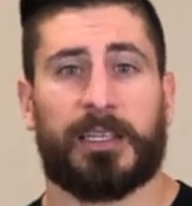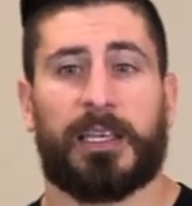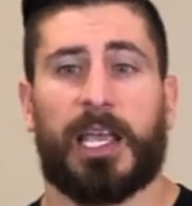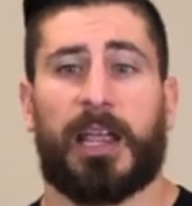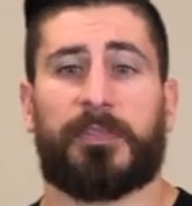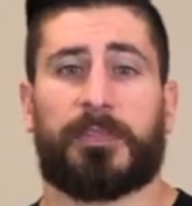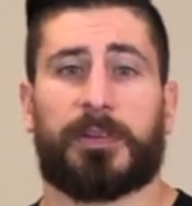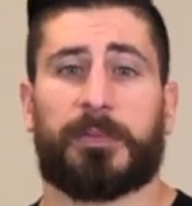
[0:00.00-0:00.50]

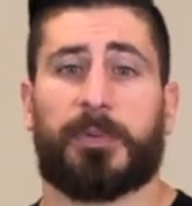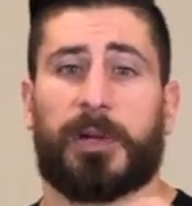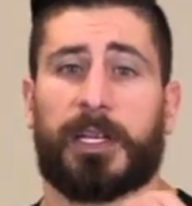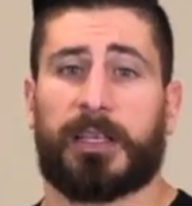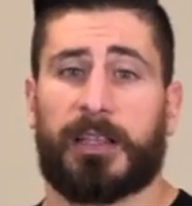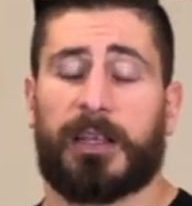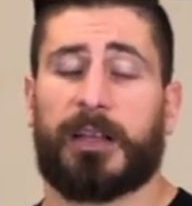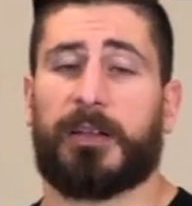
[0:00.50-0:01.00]

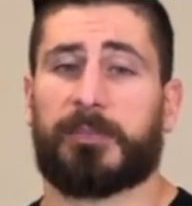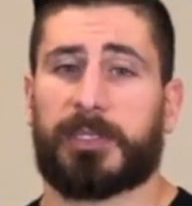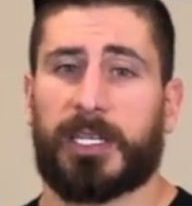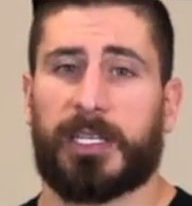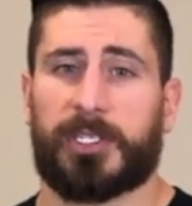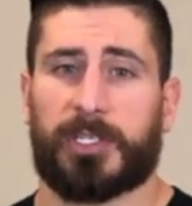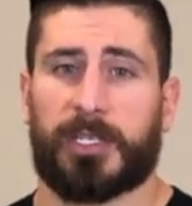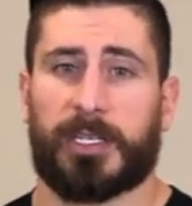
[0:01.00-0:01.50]
everybody that I'm
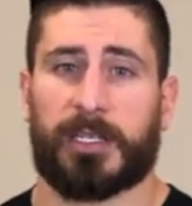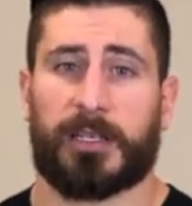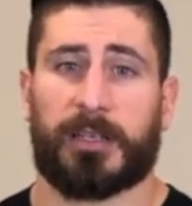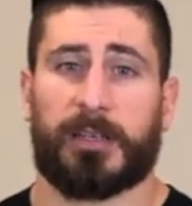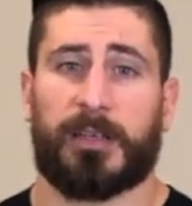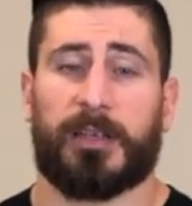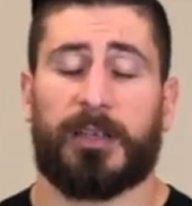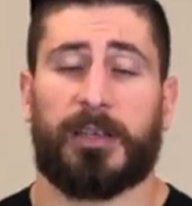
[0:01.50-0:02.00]
teaching
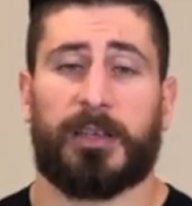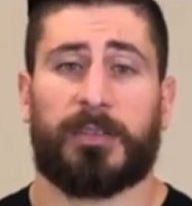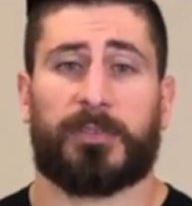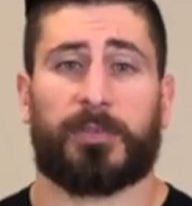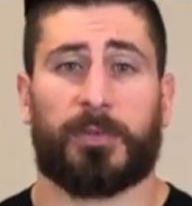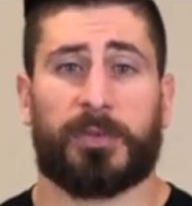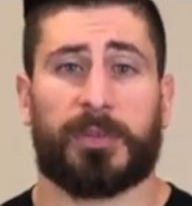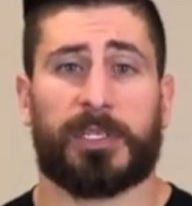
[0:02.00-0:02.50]

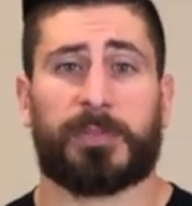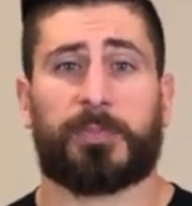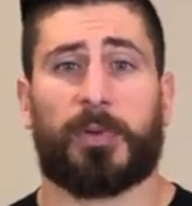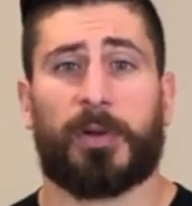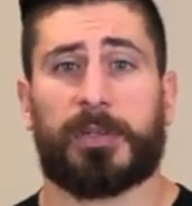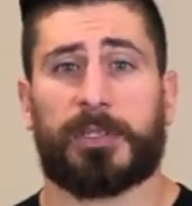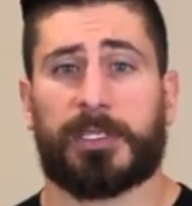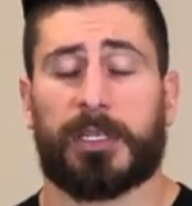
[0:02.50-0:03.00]
through this
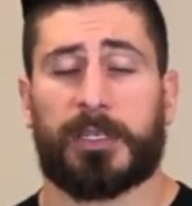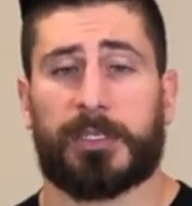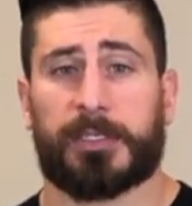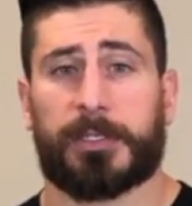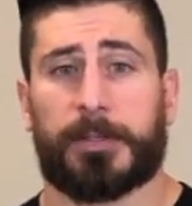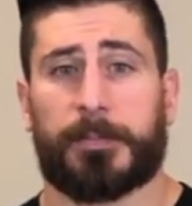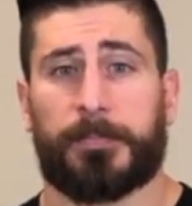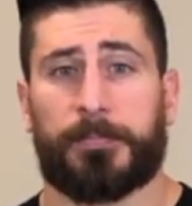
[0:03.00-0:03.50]

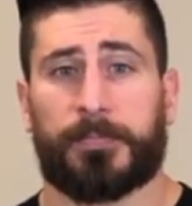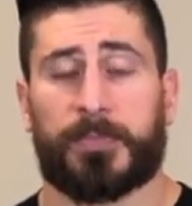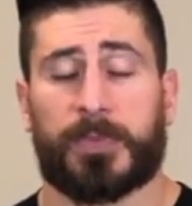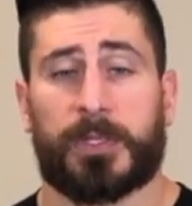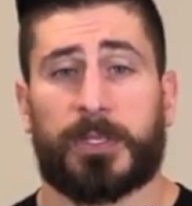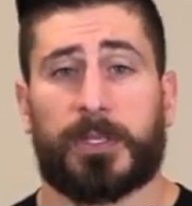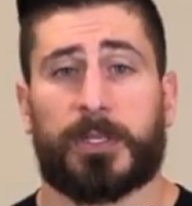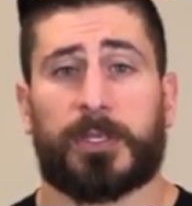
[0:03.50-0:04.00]
process.
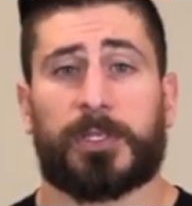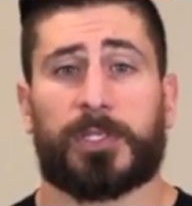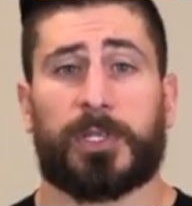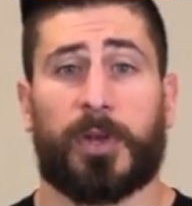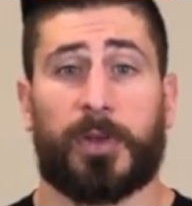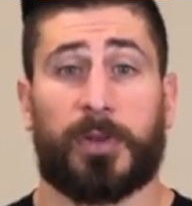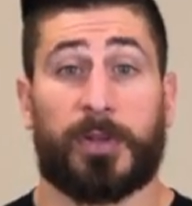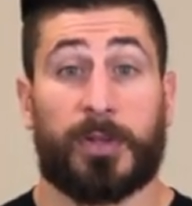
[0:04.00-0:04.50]

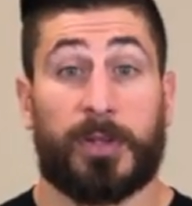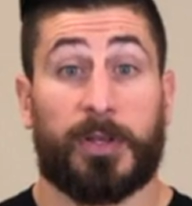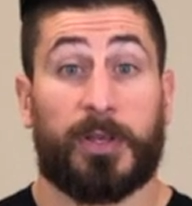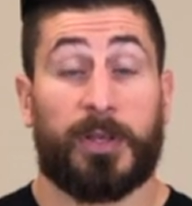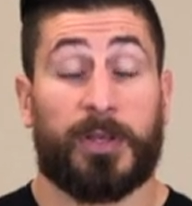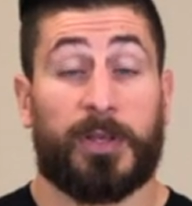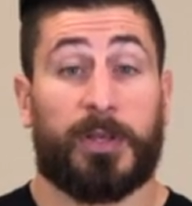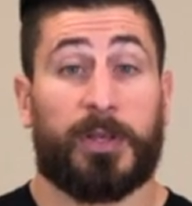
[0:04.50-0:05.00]
So I'm
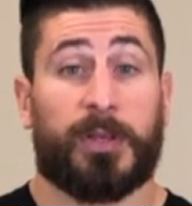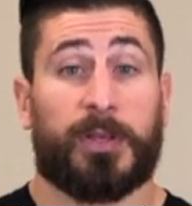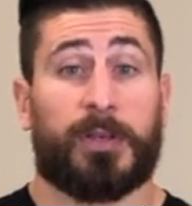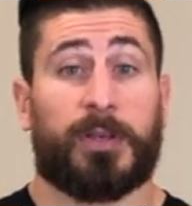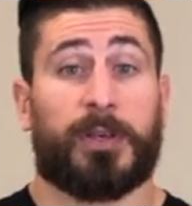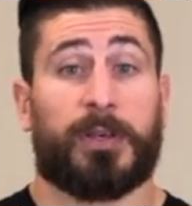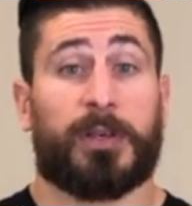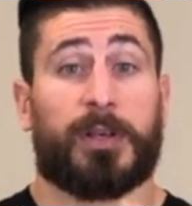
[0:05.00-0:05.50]

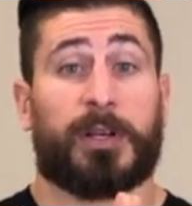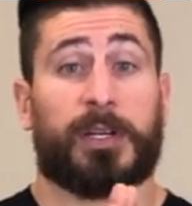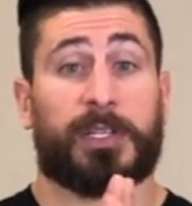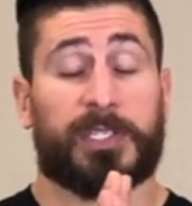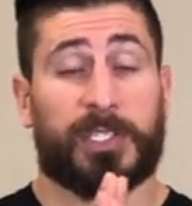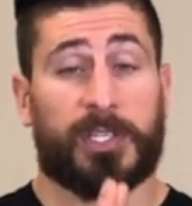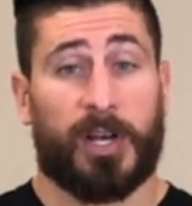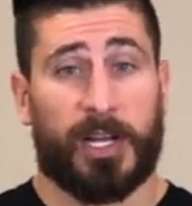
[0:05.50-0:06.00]

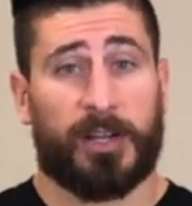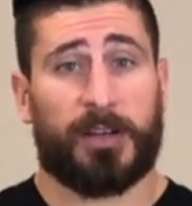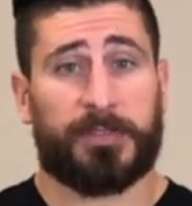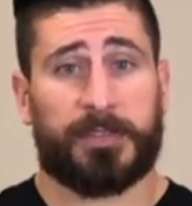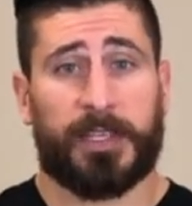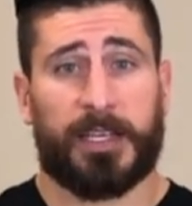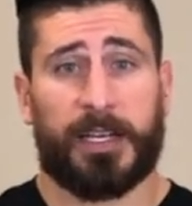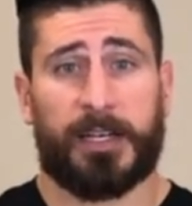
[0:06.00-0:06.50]
going to sign
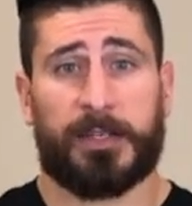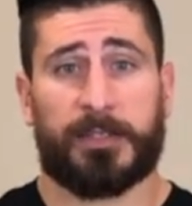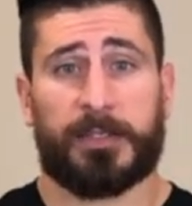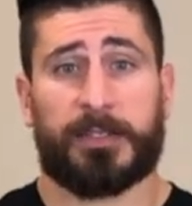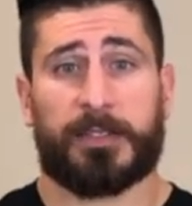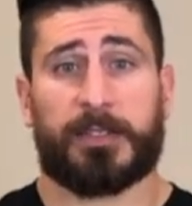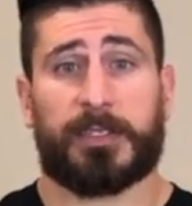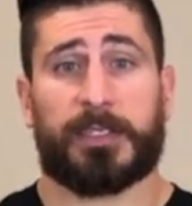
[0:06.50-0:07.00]
off
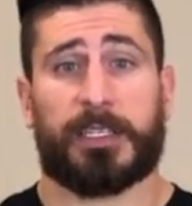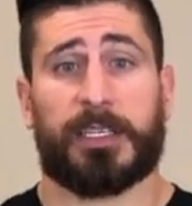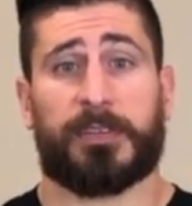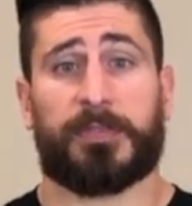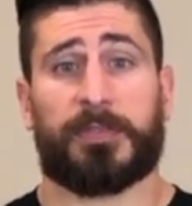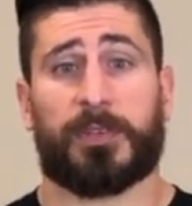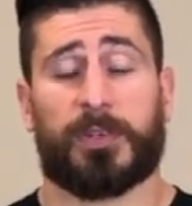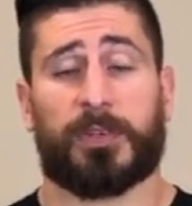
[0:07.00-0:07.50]
now.
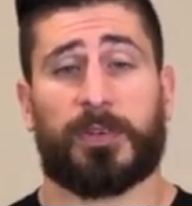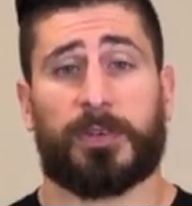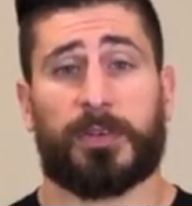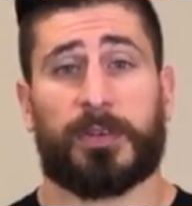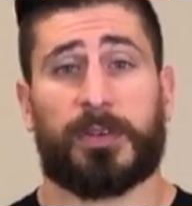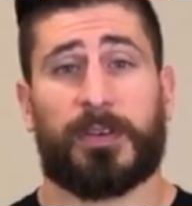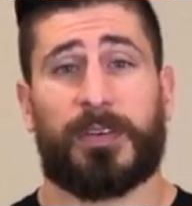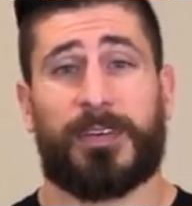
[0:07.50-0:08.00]
If
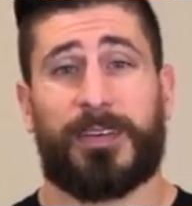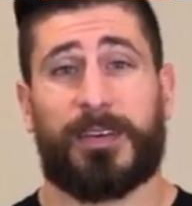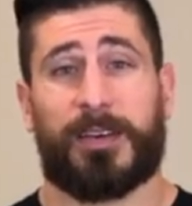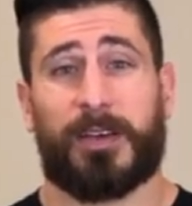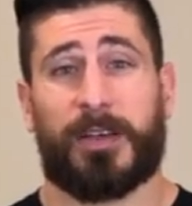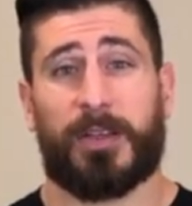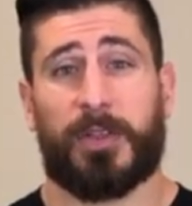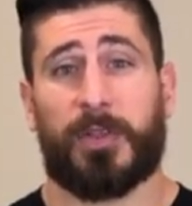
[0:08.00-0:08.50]
you
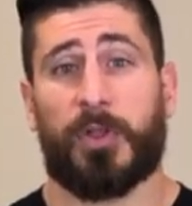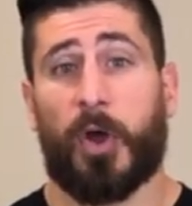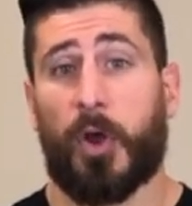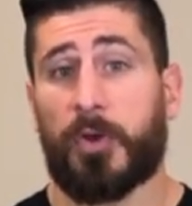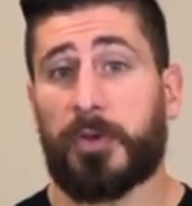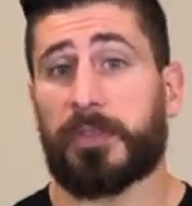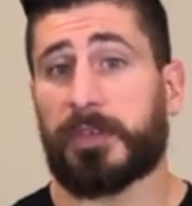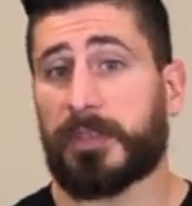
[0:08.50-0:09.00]

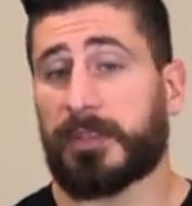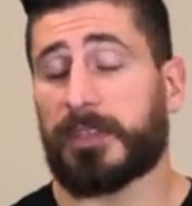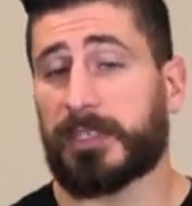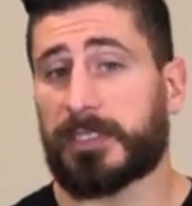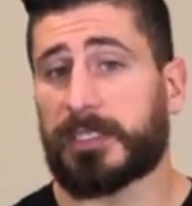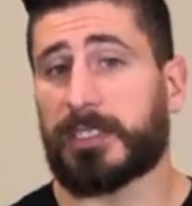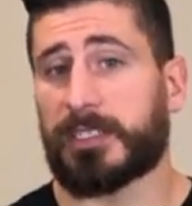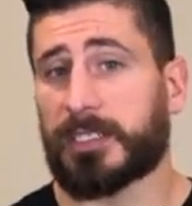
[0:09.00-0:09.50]
know that
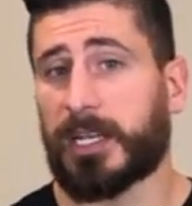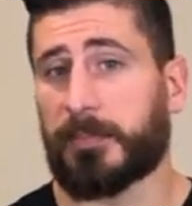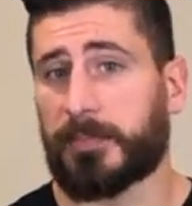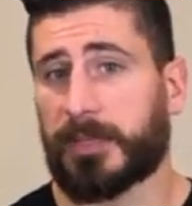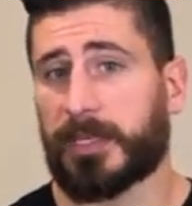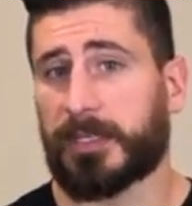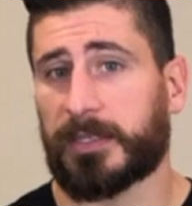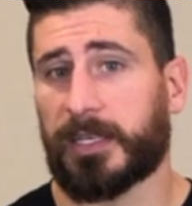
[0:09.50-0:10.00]
this is
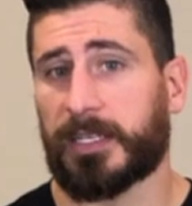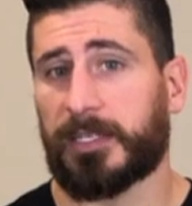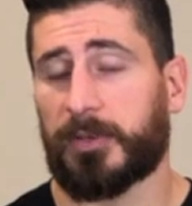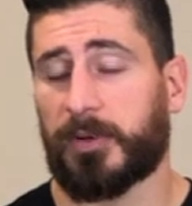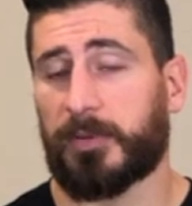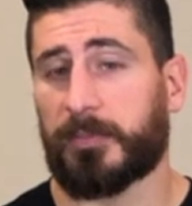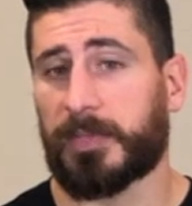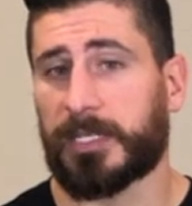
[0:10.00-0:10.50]
something that
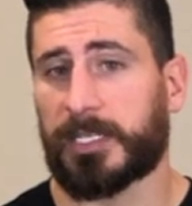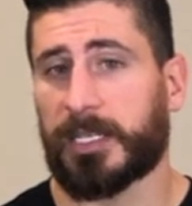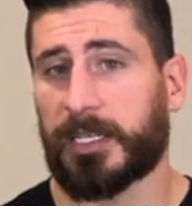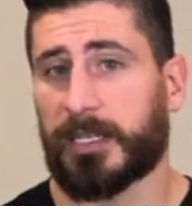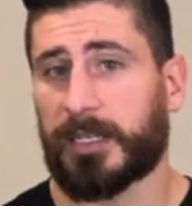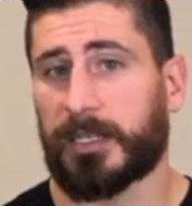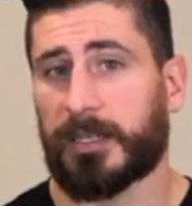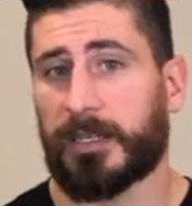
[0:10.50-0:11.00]
you're
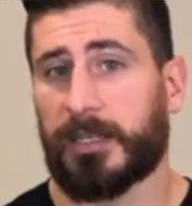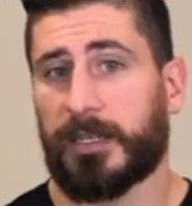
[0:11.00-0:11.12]
missing,